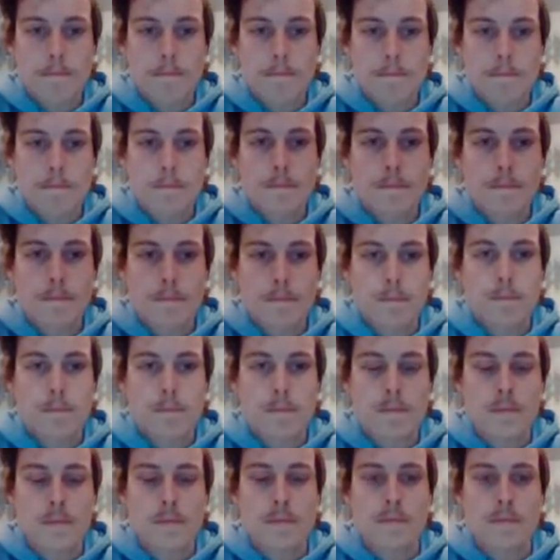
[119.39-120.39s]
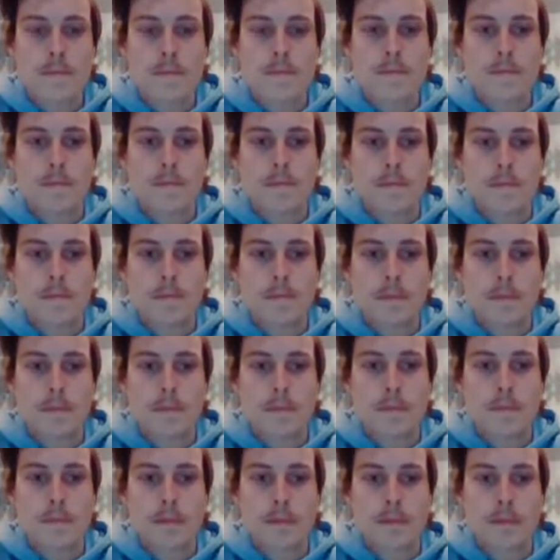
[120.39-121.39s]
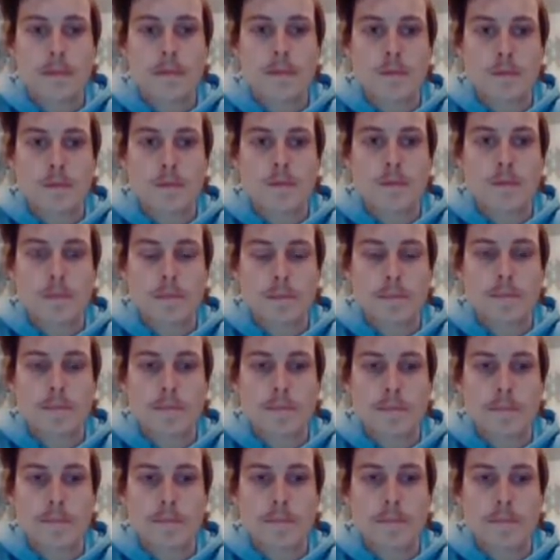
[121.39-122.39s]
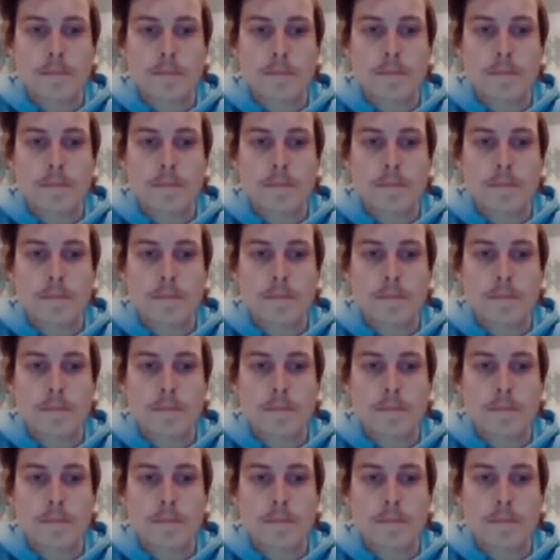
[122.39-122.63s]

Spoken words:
(not speaking)